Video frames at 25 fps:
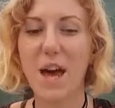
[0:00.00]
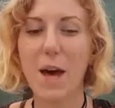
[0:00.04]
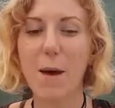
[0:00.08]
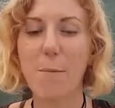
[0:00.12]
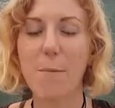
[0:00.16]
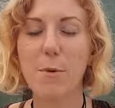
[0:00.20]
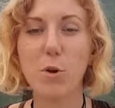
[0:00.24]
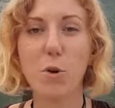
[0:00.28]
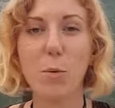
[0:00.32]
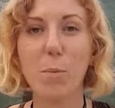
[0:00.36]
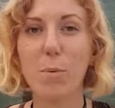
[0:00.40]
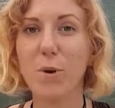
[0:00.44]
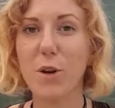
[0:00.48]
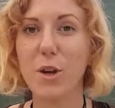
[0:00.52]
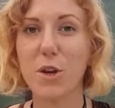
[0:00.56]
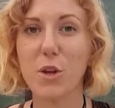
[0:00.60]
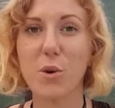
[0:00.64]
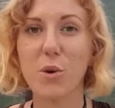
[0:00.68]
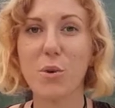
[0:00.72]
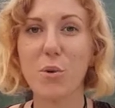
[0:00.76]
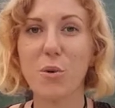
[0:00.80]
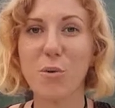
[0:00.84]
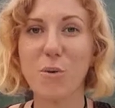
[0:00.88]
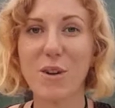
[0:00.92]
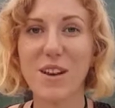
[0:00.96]
um, not putting
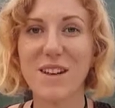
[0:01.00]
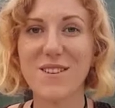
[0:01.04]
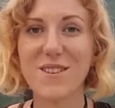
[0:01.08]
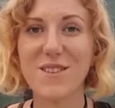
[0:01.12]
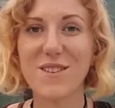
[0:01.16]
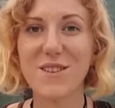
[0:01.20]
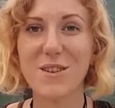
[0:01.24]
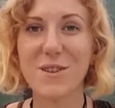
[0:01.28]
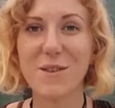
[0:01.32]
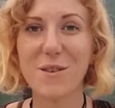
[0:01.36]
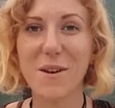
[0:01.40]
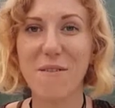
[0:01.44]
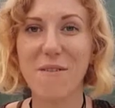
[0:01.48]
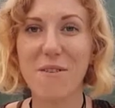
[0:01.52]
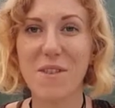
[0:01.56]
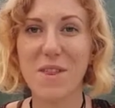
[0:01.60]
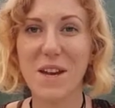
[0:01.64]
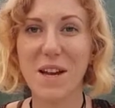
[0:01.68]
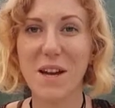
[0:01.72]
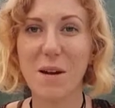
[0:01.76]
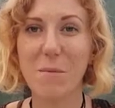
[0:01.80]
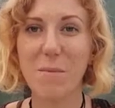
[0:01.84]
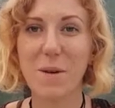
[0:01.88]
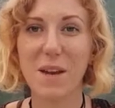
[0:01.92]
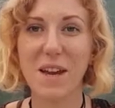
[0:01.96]
your all into
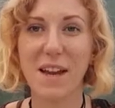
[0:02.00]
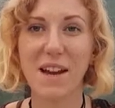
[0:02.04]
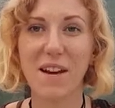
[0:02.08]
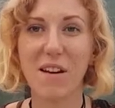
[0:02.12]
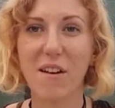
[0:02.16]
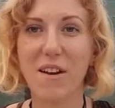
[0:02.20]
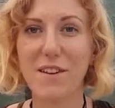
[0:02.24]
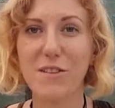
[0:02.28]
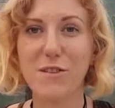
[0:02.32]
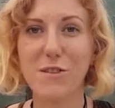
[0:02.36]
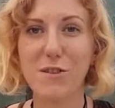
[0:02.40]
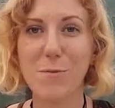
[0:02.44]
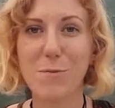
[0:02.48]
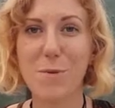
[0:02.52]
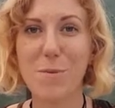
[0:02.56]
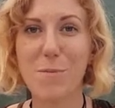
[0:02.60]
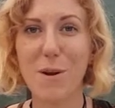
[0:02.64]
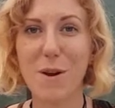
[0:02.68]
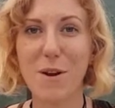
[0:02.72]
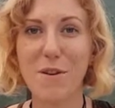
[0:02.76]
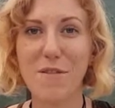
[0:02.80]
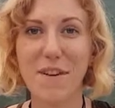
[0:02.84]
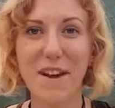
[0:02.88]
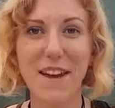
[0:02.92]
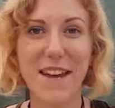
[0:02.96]
everything and being like super
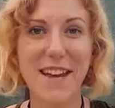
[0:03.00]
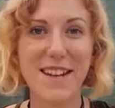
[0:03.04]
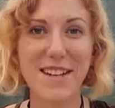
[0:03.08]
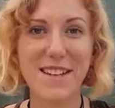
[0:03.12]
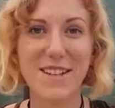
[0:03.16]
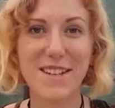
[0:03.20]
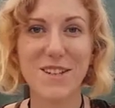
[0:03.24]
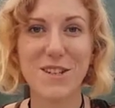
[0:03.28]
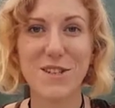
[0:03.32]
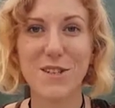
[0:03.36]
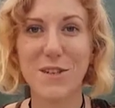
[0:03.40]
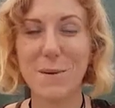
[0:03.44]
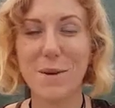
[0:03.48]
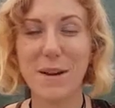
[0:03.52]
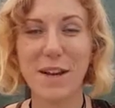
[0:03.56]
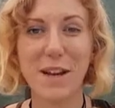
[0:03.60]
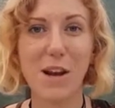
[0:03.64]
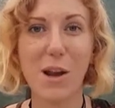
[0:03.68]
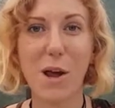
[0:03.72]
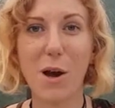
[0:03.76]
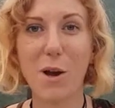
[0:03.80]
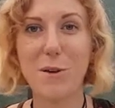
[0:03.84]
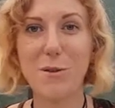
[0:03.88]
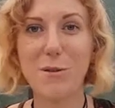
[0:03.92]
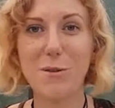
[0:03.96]
motivated and doing
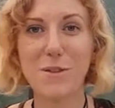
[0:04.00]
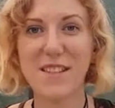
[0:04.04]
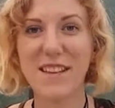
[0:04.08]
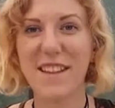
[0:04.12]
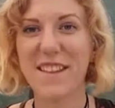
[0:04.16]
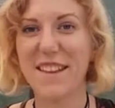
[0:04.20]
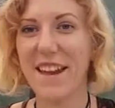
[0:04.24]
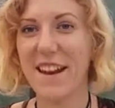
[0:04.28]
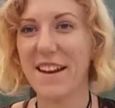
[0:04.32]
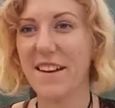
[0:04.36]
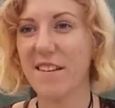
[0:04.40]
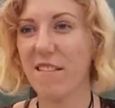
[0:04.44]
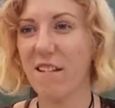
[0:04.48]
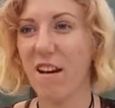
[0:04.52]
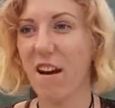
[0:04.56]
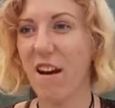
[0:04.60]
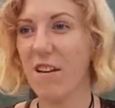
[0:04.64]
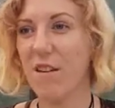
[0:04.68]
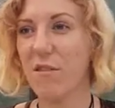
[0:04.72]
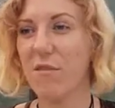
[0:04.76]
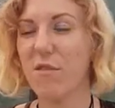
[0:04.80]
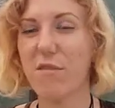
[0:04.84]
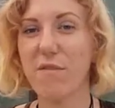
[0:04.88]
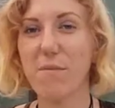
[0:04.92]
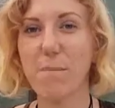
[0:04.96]
loads and then
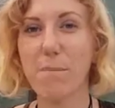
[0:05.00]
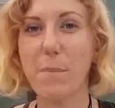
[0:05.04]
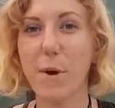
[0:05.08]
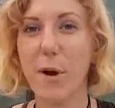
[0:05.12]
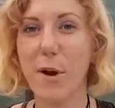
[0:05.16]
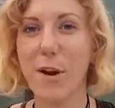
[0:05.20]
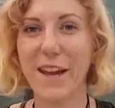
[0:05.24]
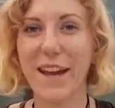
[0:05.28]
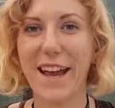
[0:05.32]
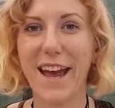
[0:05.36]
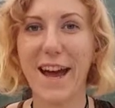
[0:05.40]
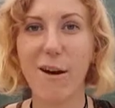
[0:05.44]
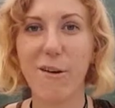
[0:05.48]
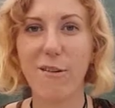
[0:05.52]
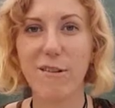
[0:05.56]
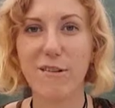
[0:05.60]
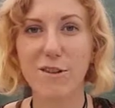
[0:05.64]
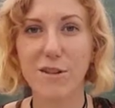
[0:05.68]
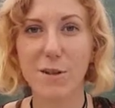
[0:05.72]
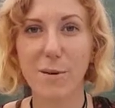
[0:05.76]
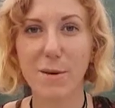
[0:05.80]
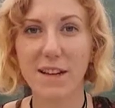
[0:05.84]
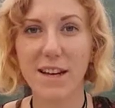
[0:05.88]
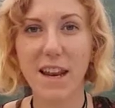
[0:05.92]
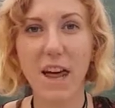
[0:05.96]
kind of burning out and
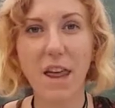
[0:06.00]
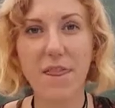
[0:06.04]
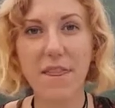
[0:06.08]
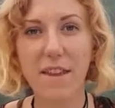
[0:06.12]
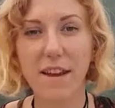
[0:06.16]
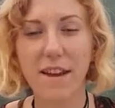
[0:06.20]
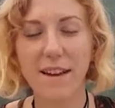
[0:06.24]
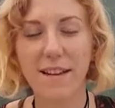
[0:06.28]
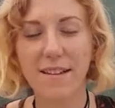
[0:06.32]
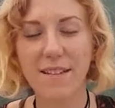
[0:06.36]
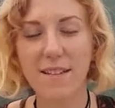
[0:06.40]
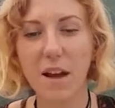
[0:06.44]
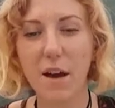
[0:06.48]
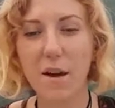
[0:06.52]
doing nothing.